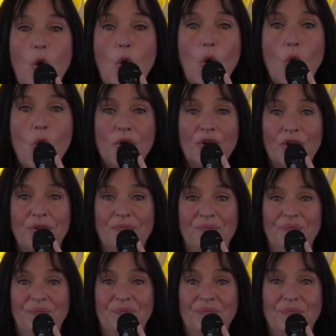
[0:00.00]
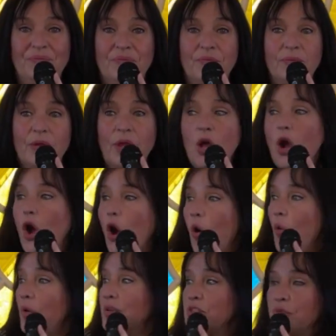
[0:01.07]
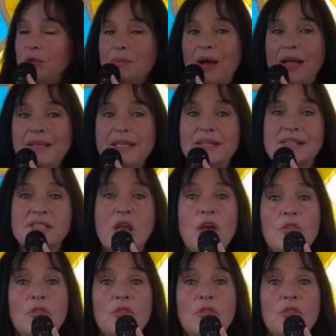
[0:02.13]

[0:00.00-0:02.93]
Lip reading: order. Always reminding us.